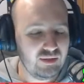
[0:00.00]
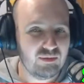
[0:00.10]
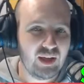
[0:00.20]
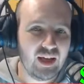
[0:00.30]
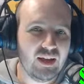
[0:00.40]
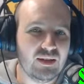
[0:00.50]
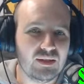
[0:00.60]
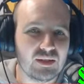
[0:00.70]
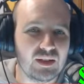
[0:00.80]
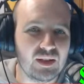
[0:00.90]
Well,
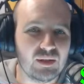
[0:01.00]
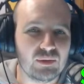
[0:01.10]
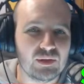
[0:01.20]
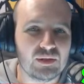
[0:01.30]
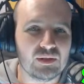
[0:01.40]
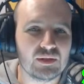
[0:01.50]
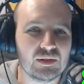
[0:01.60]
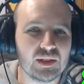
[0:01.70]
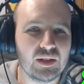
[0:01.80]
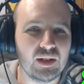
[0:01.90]

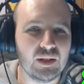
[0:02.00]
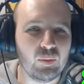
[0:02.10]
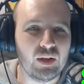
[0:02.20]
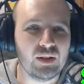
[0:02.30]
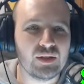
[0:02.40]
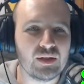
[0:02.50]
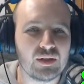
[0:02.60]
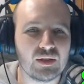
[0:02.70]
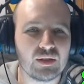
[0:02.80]
it all depends.